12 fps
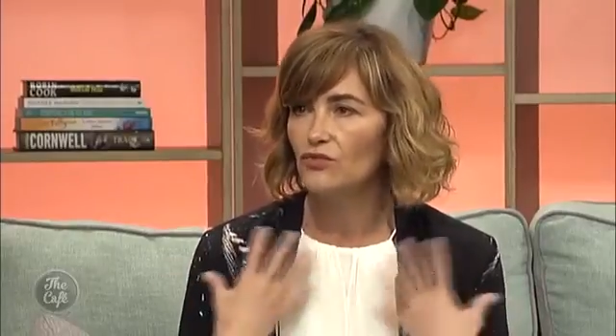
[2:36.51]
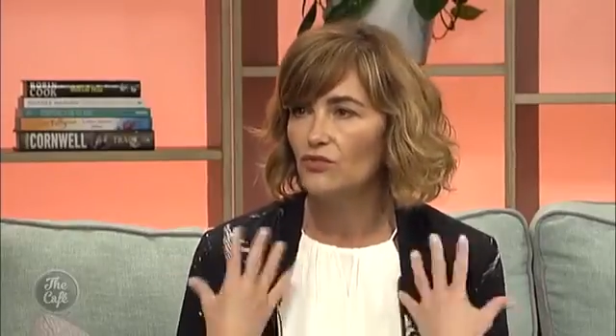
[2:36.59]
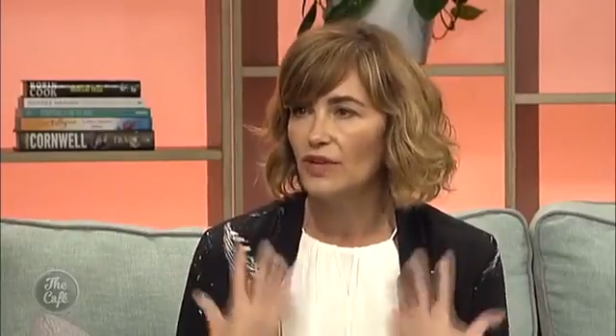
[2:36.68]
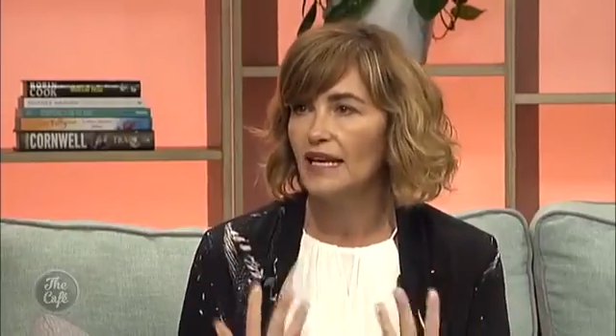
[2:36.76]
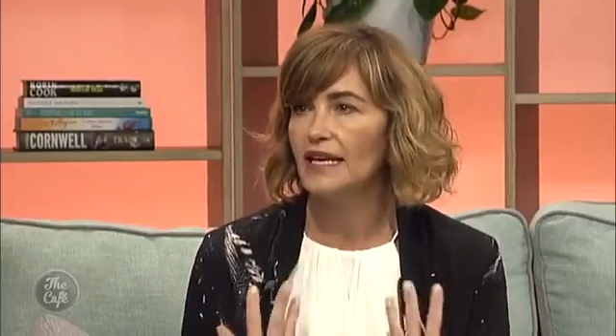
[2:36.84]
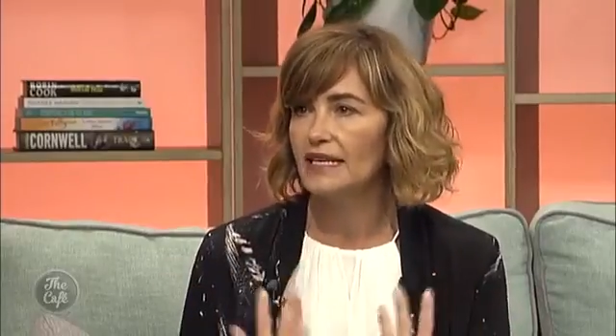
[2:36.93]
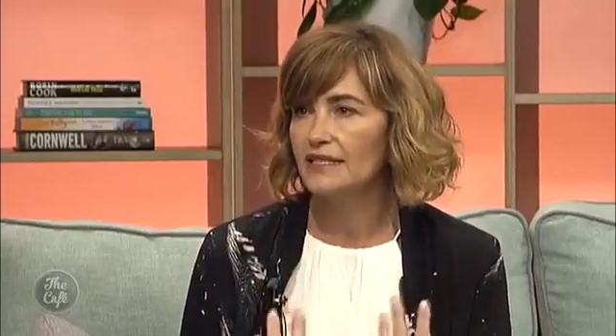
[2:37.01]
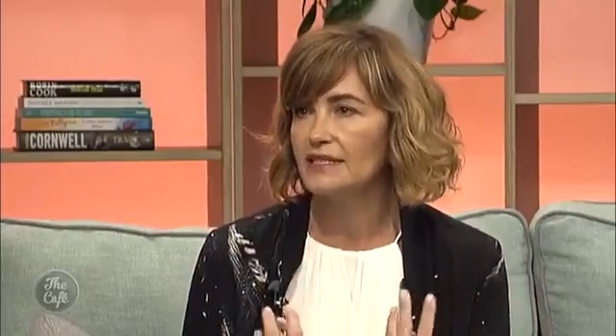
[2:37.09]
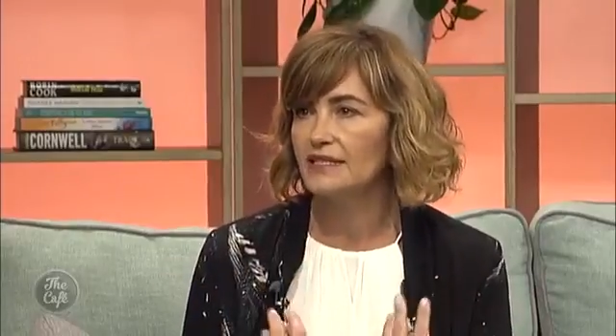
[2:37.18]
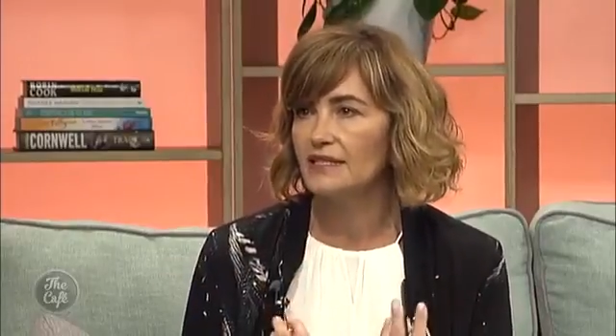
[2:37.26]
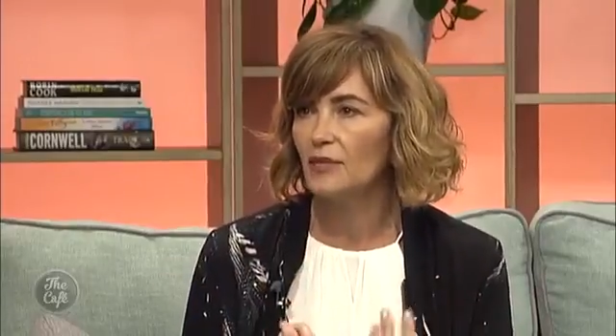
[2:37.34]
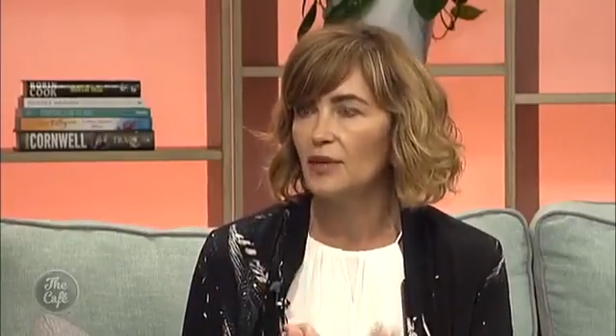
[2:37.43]
really is
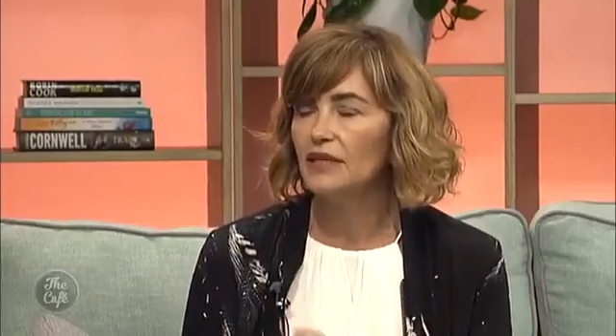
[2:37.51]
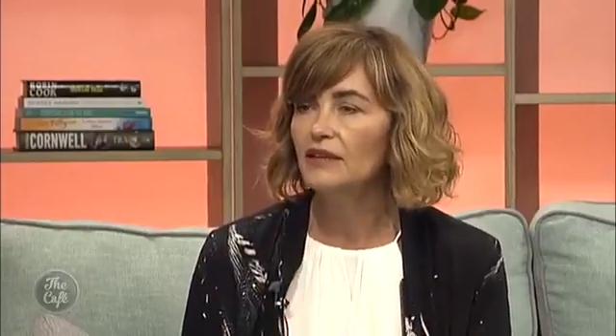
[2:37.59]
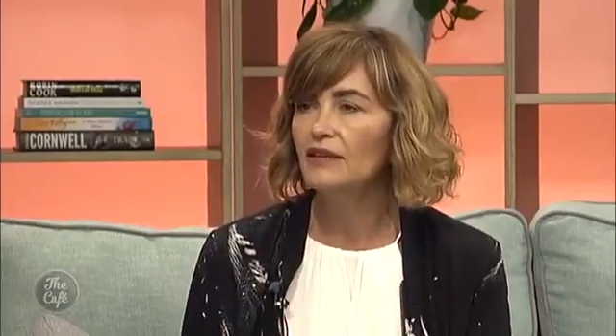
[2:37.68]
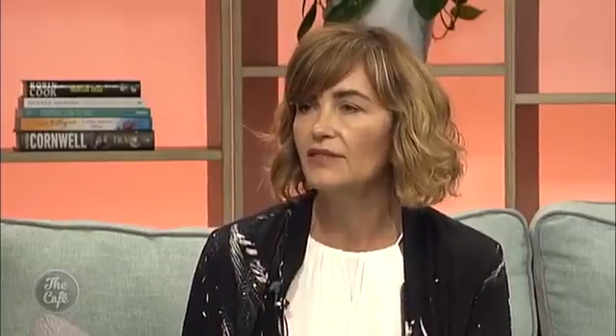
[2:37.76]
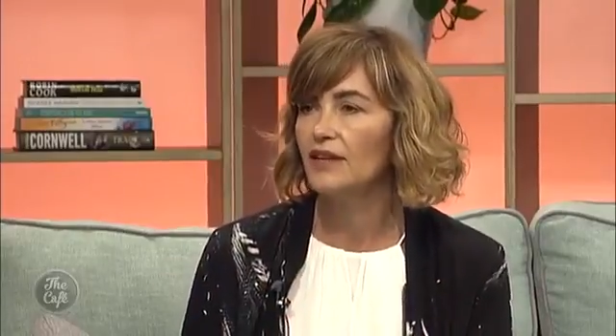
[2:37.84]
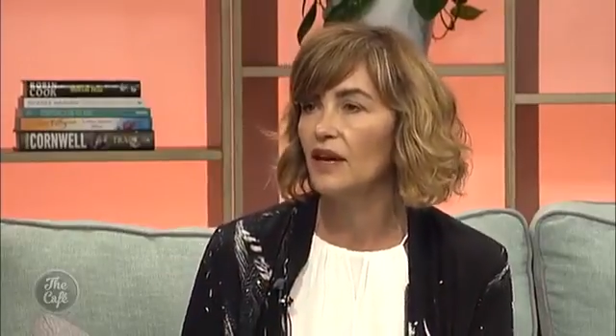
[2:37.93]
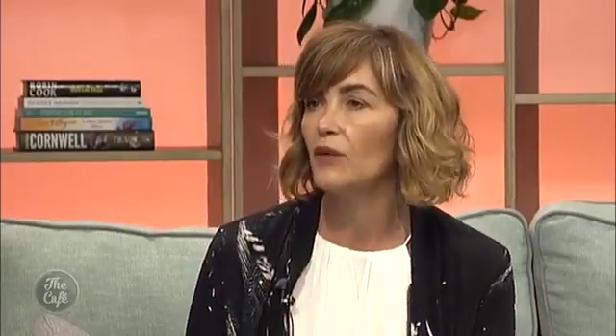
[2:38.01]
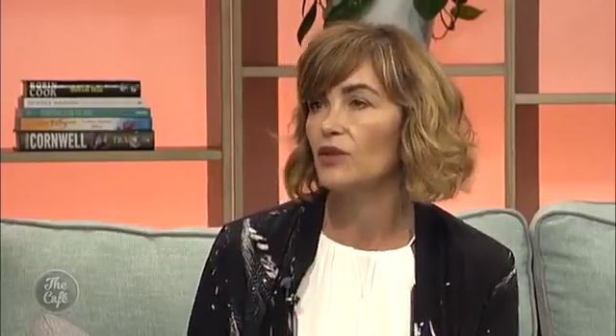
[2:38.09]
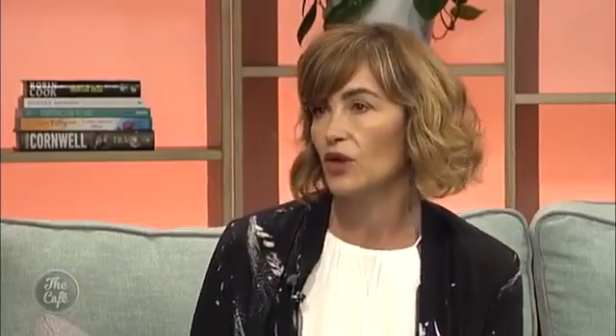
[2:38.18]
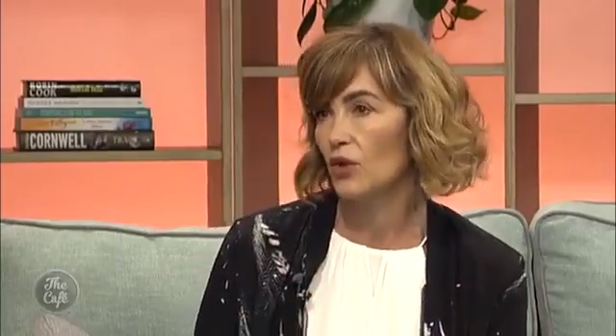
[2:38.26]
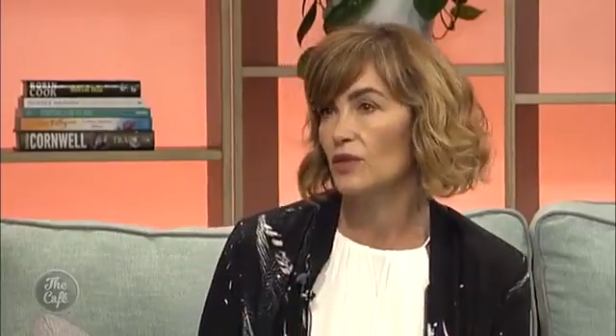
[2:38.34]
stubborn, then I would